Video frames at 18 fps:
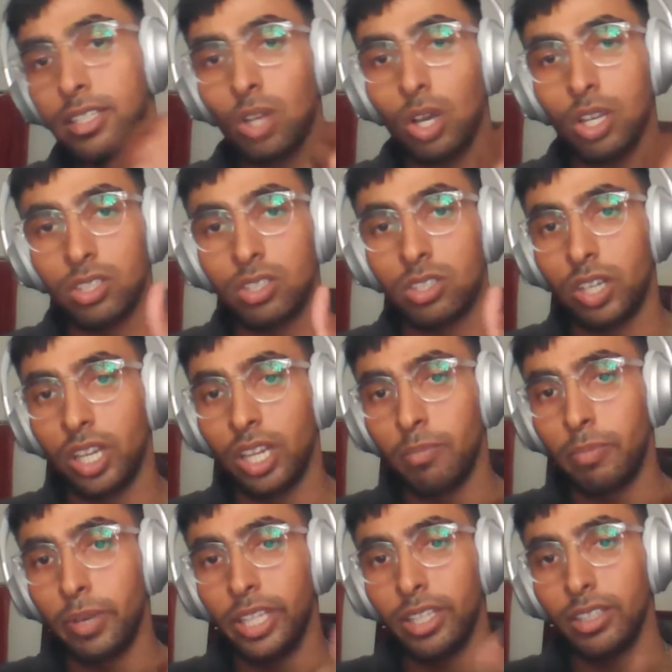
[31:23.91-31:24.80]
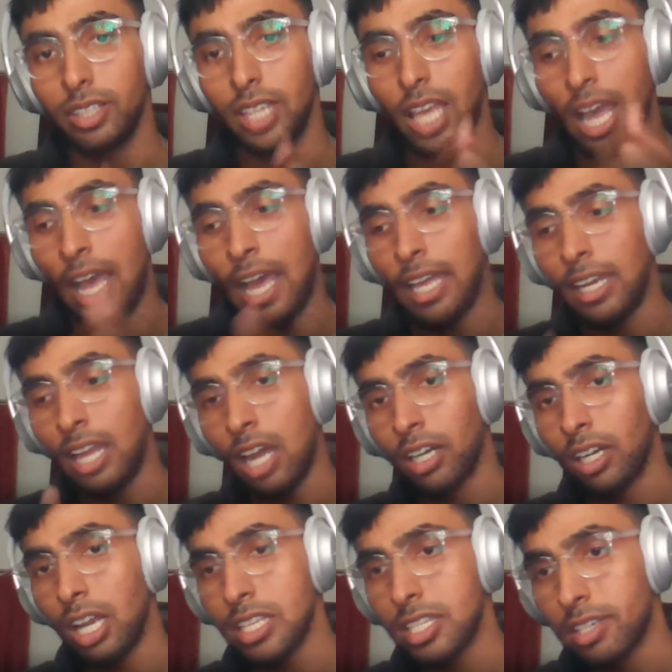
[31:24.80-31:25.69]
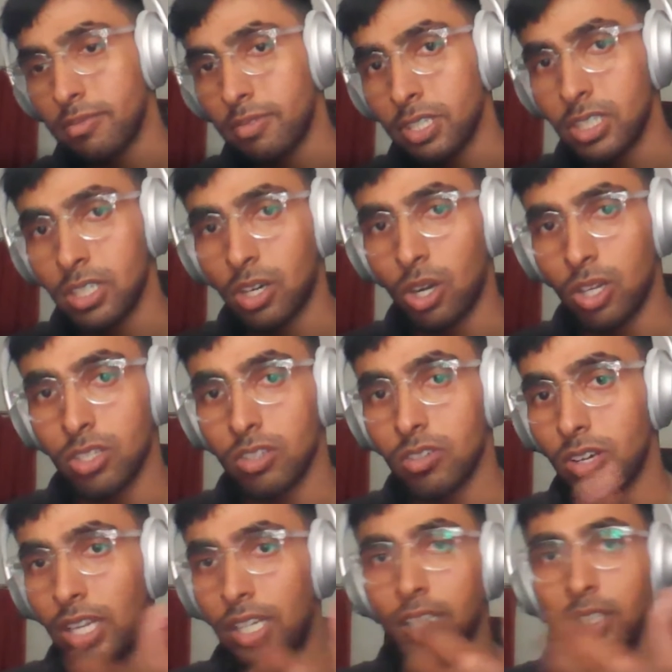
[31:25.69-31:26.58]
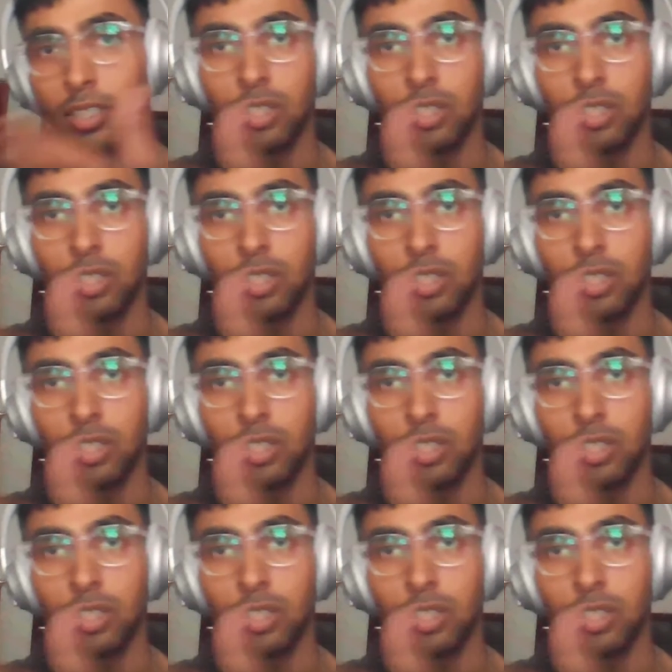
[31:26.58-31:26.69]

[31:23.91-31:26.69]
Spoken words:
Austrian based and our customers are Australian,